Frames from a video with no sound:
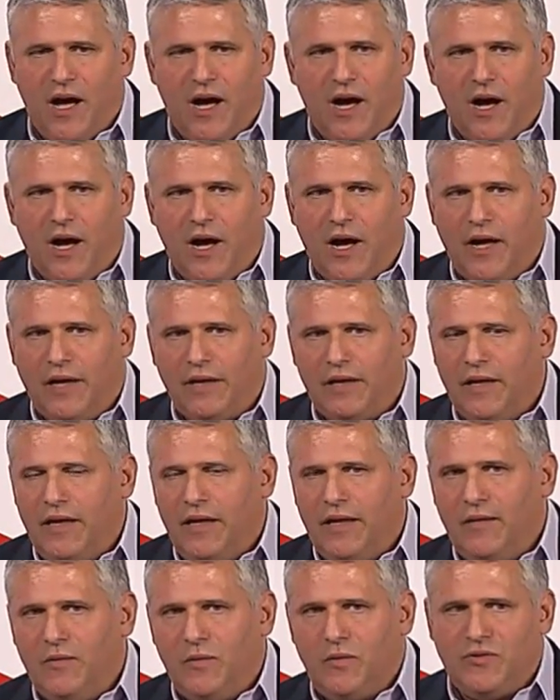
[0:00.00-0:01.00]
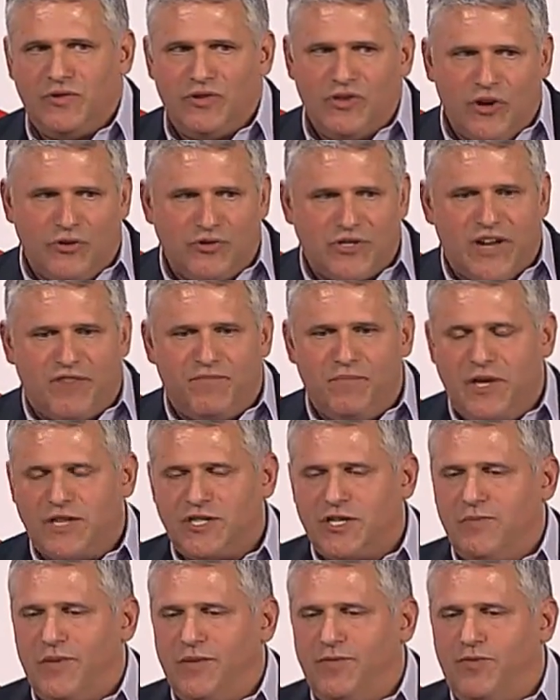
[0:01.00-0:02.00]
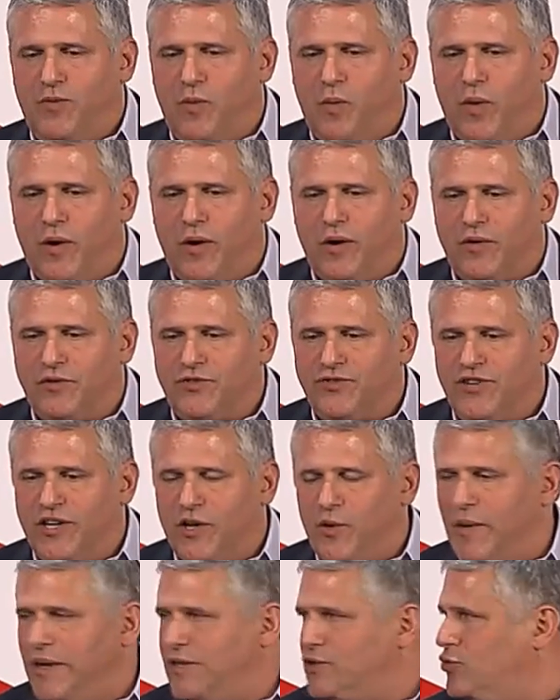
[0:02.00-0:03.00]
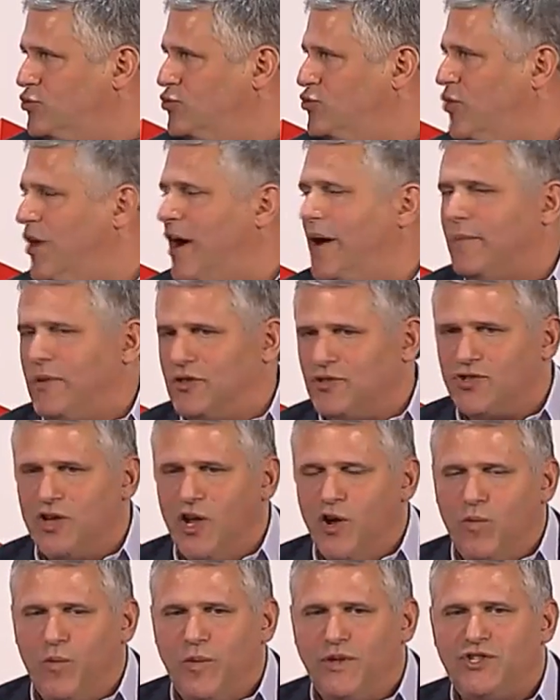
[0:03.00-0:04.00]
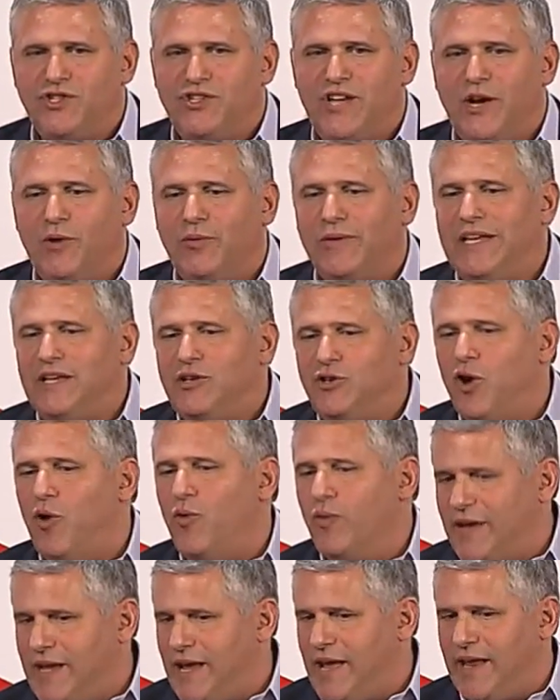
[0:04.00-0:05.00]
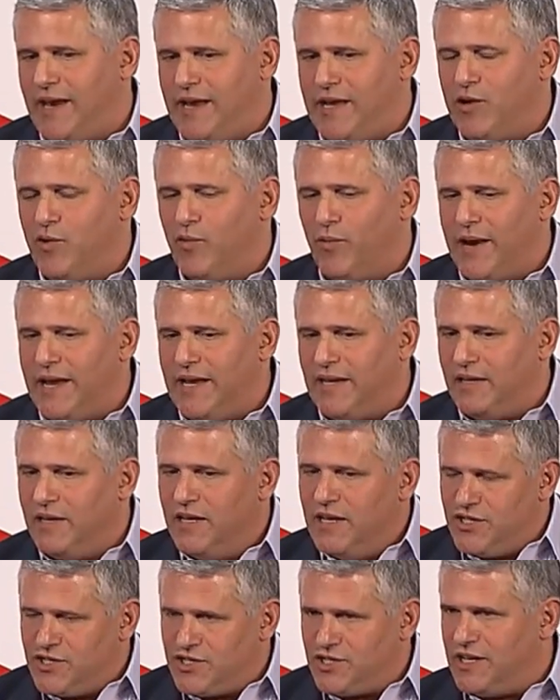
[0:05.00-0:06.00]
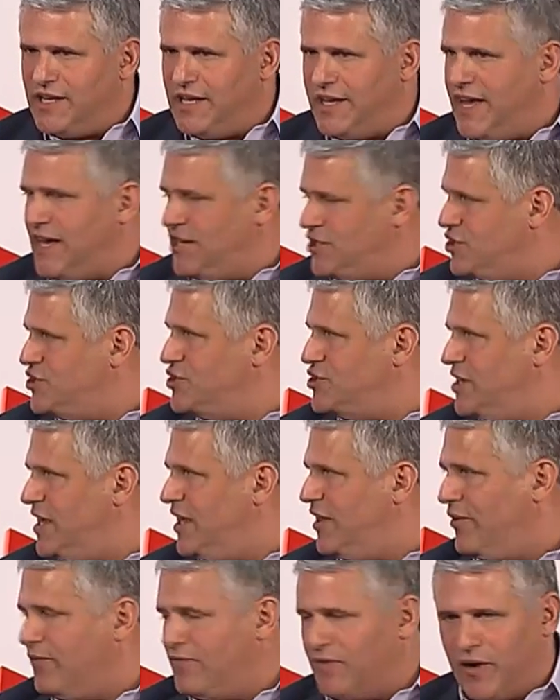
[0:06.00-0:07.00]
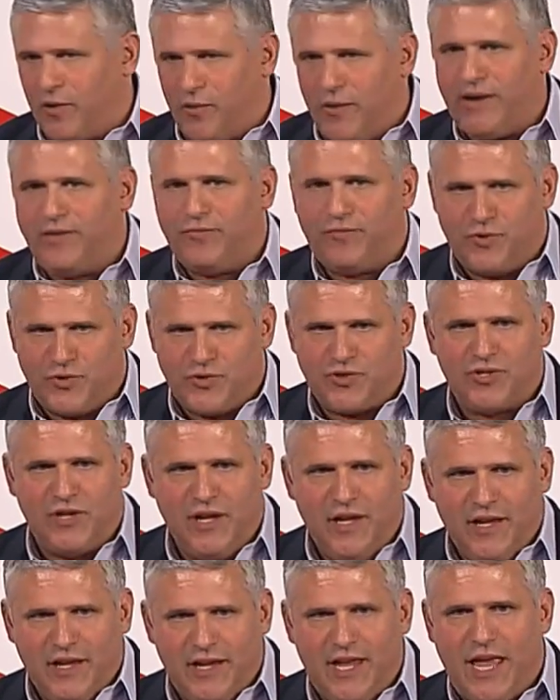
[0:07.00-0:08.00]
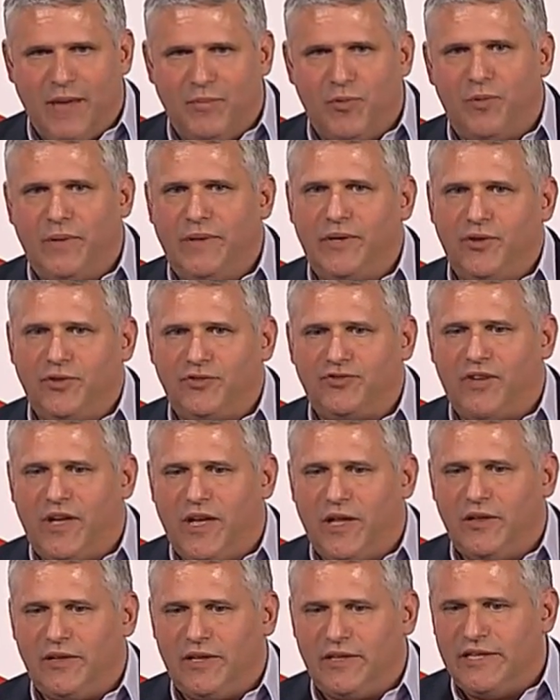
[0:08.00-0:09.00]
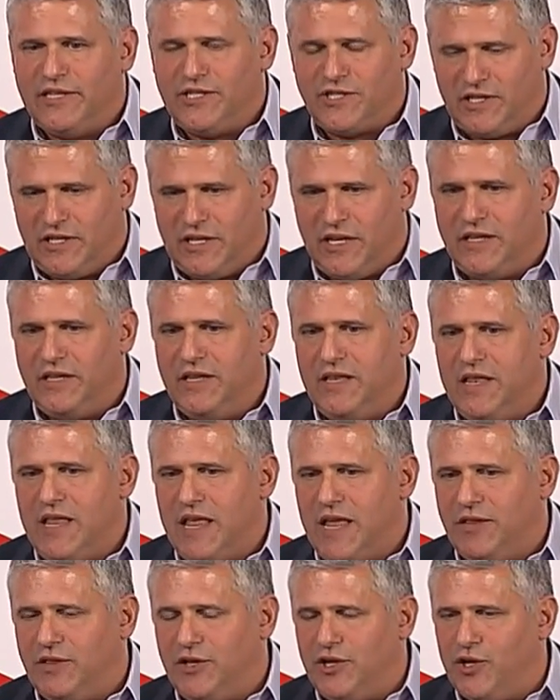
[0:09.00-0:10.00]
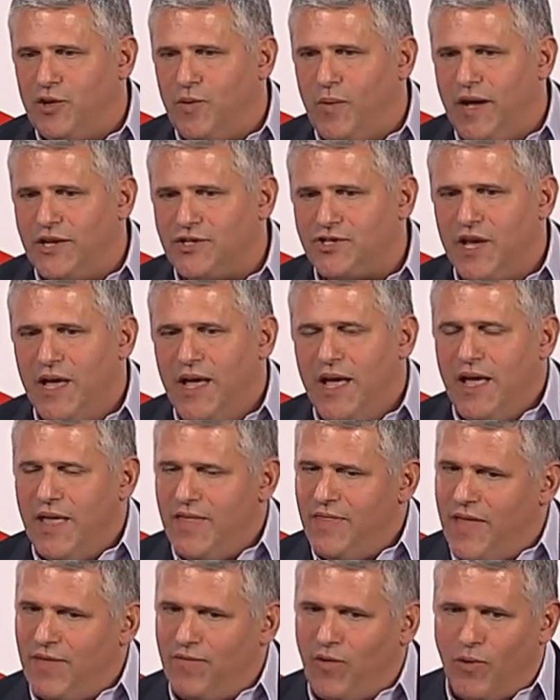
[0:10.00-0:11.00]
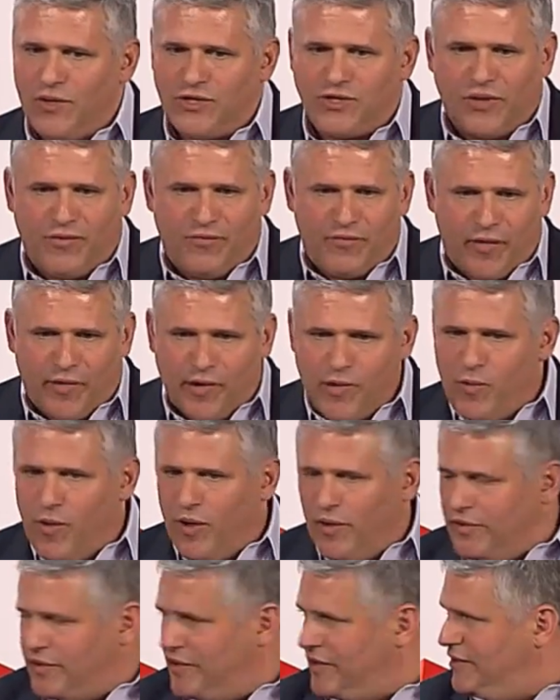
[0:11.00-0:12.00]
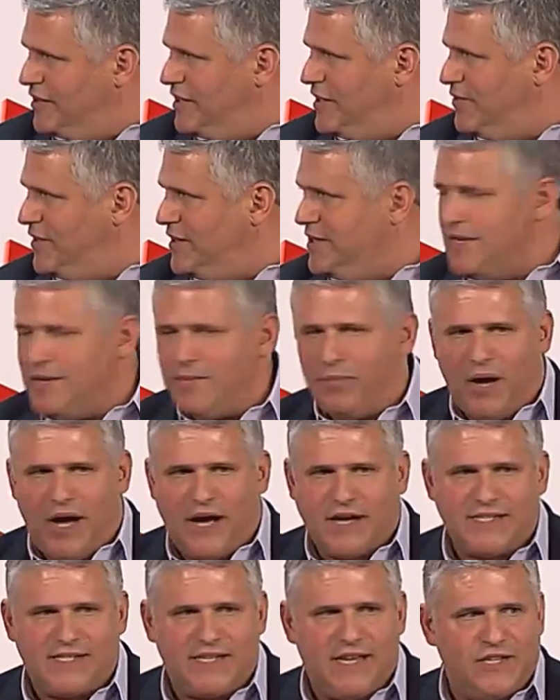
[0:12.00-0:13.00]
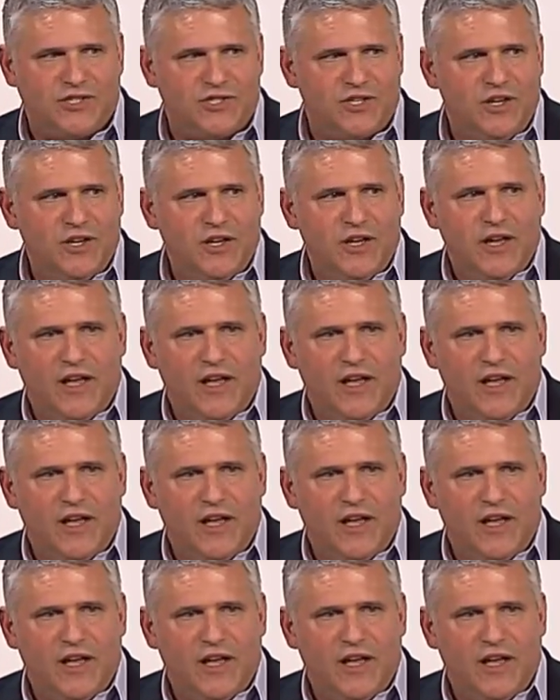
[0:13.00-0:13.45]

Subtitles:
Jeff mentioned before sequential dramas, which generally don't get a great syndication sale, a great first cable window sale, at least in the U.S. They've always done very well in the DVD box sets.